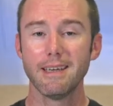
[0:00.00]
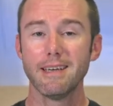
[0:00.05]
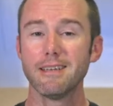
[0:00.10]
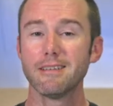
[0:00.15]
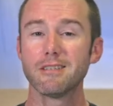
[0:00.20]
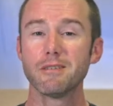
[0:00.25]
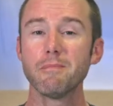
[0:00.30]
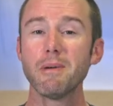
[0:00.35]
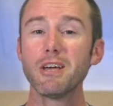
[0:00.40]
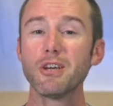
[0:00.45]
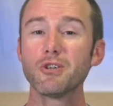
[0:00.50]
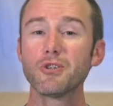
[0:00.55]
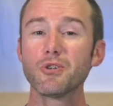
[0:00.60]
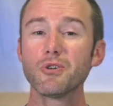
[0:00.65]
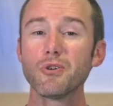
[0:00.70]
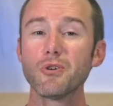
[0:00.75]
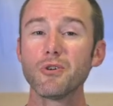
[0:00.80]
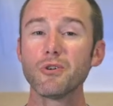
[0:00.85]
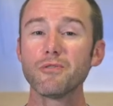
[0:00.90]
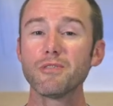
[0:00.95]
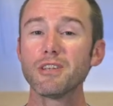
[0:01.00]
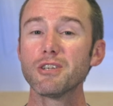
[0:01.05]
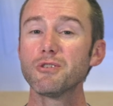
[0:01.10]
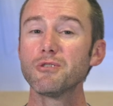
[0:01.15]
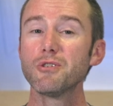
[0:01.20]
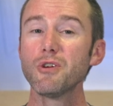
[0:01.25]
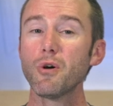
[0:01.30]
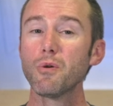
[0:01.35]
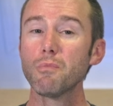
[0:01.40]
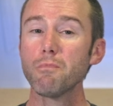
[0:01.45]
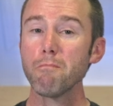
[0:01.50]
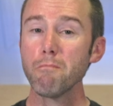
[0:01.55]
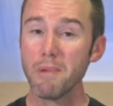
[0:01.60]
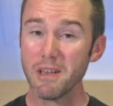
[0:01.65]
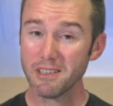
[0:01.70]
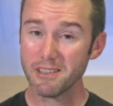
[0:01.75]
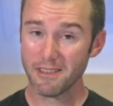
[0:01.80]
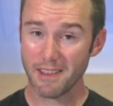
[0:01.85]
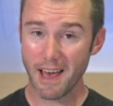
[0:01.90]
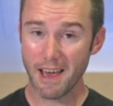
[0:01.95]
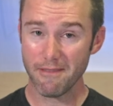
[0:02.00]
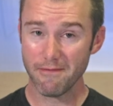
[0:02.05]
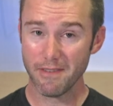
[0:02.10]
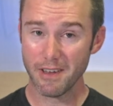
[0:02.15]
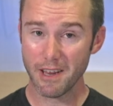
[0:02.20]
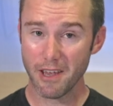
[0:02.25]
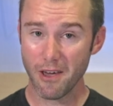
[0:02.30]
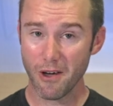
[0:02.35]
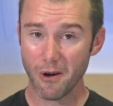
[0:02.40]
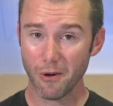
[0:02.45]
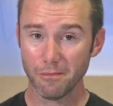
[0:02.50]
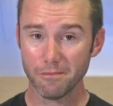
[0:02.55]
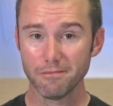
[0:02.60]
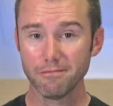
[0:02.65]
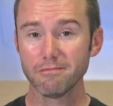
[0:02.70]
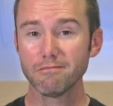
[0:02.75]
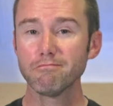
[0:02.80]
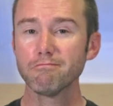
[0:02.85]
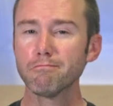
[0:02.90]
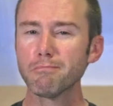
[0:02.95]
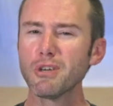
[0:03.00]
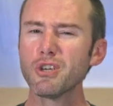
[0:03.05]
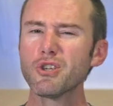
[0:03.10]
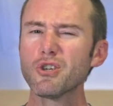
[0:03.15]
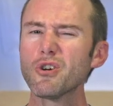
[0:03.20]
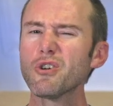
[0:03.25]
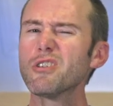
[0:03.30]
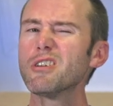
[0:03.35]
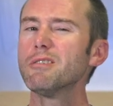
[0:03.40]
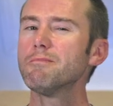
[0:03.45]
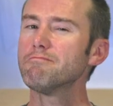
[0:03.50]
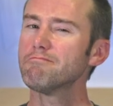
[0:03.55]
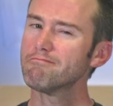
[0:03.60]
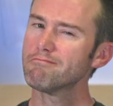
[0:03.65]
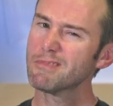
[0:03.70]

And to make sure that you don't miss that video, be sure to